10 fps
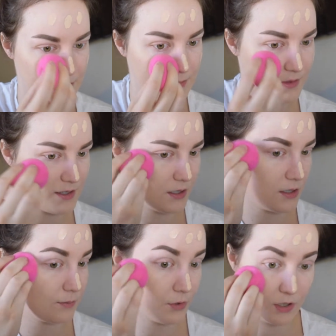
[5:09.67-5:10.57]
the
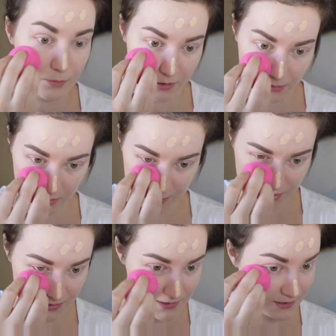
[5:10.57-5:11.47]
Beauty Blender, and
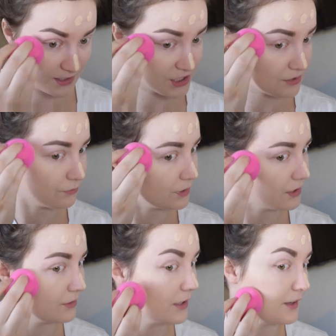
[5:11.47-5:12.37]
she said that she really,
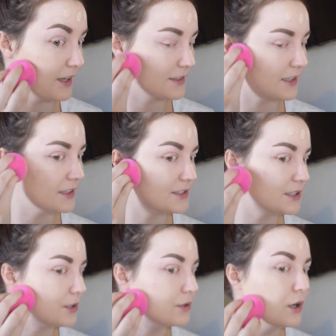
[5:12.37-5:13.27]
really likes it.
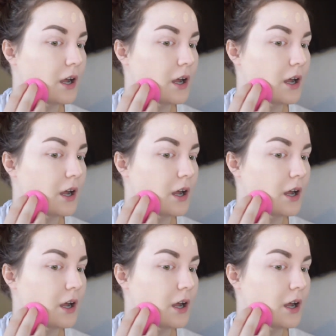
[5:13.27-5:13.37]
So,